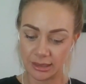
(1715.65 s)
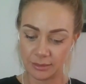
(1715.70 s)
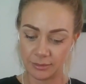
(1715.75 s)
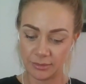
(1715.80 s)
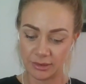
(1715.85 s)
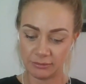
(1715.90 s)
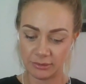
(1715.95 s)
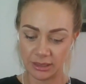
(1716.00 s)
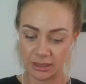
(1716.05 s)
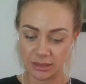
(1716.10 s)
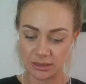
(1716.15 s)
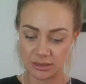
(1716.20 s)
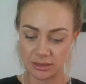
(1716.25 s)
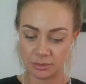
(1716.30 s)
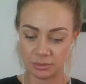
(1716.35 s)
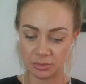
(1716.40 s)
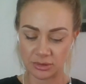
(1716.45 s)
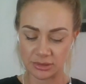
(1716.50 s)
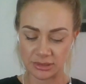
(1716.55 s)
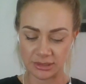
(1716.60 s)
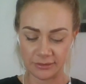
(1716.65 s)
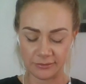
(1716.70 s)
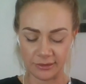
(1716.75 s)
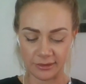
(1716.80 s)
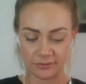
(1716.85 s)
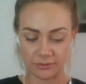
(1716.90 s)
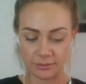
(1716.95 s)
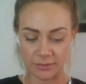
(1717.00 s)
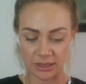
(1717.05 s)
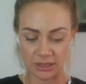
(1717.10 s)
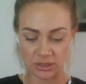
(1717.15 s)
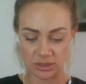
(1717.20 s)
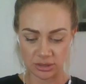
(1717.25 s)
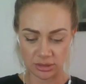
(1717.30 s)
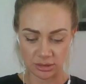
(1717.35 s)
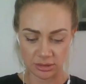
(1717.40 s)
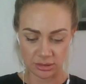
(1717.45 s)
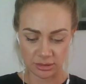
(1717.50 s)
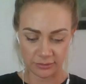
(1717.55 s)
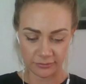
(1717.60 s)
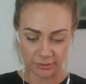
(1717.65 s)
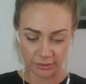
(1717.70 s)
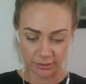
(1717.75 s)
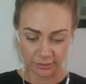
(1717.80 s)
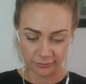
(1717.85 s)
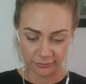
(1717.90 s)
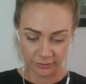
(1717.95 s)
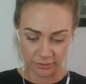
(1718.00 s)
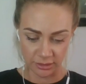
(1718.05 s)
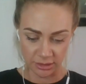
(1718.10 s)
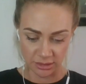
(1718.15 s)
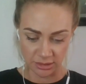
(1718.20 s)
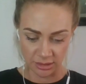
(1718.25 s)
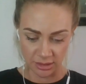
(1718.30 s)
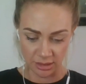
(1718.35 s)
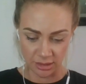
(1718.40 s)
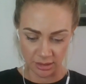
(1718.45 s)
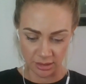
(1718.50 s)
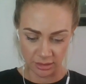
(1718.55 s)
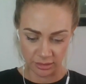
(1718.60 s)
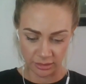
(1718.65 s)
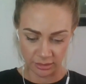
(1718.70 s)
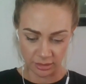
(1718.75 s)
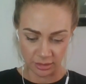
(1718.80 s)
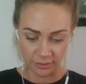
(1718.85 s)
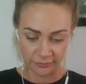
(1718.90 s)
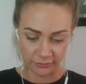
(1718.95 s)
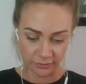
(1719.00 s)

Let me read the positive affirmation if I can find Earth.